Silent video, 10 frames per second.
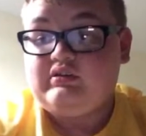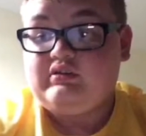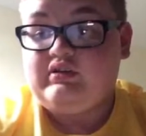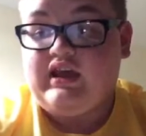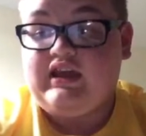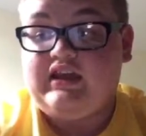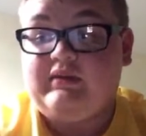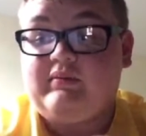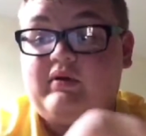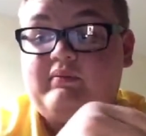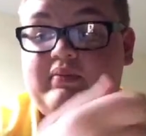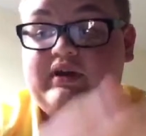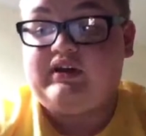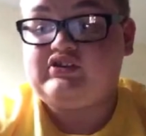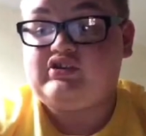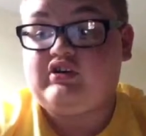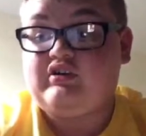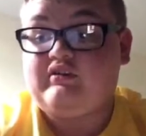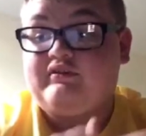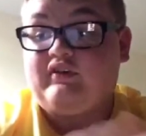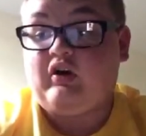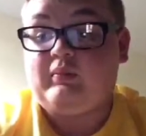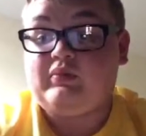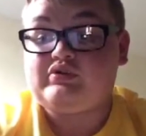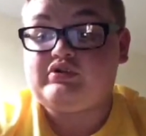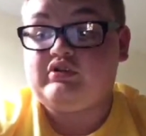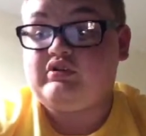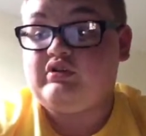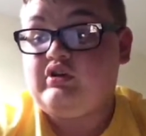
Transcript: name, picture, follow button,